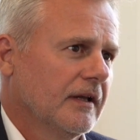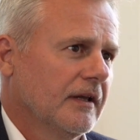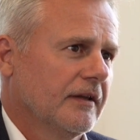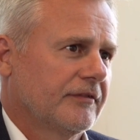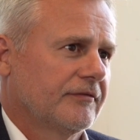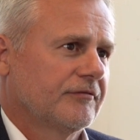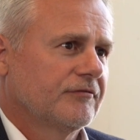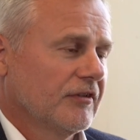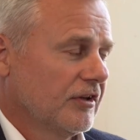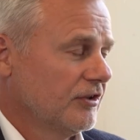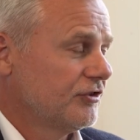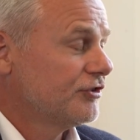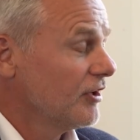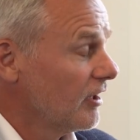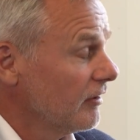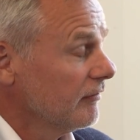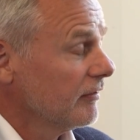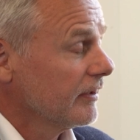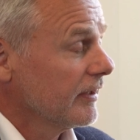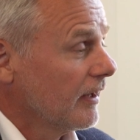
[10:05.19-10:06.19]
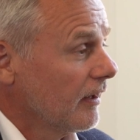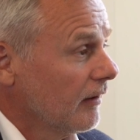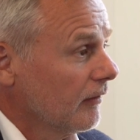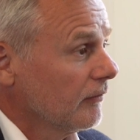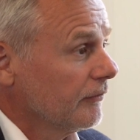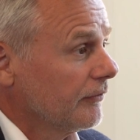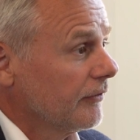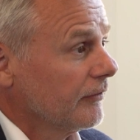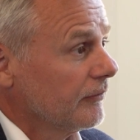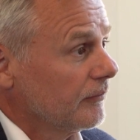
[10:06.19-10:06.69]
it's generally
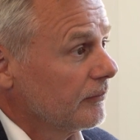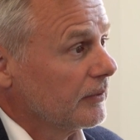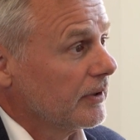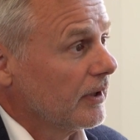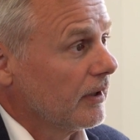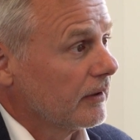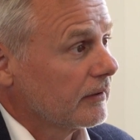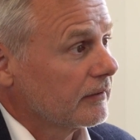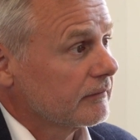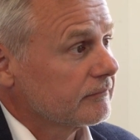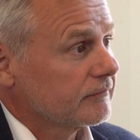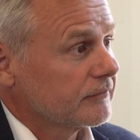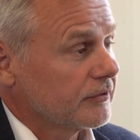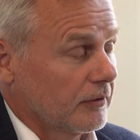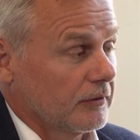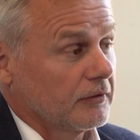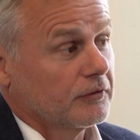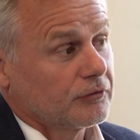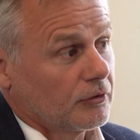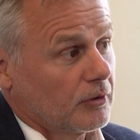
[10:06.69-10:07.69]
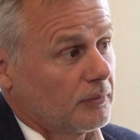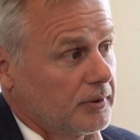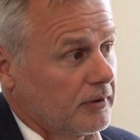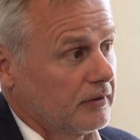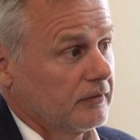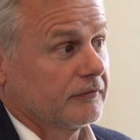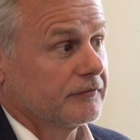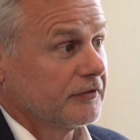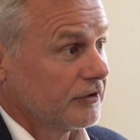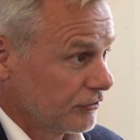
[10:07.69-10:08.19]
held that we are going through a
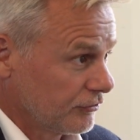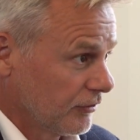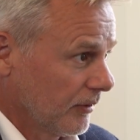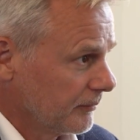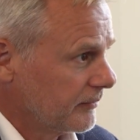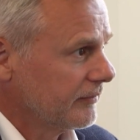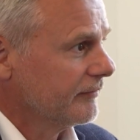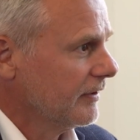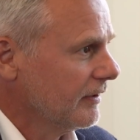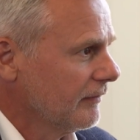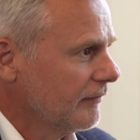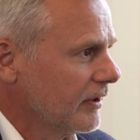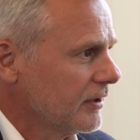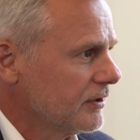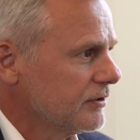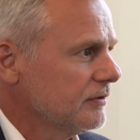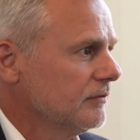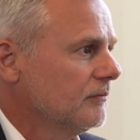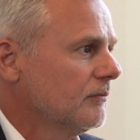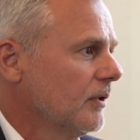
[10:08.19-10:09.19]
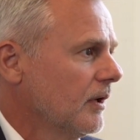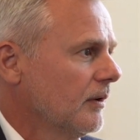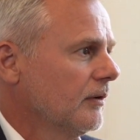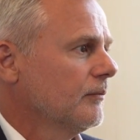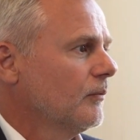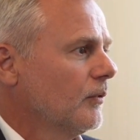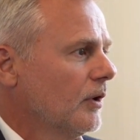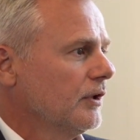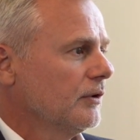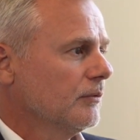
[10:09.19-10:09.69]
period of disruptive innovation
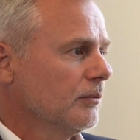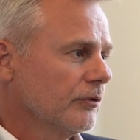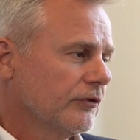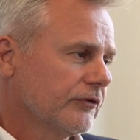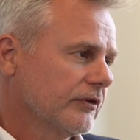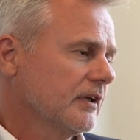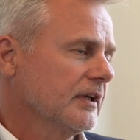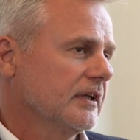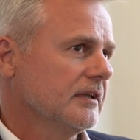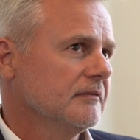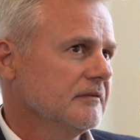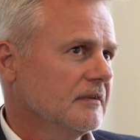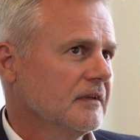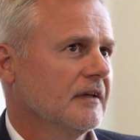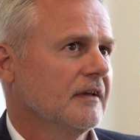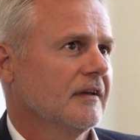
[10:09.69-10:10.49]
where you will see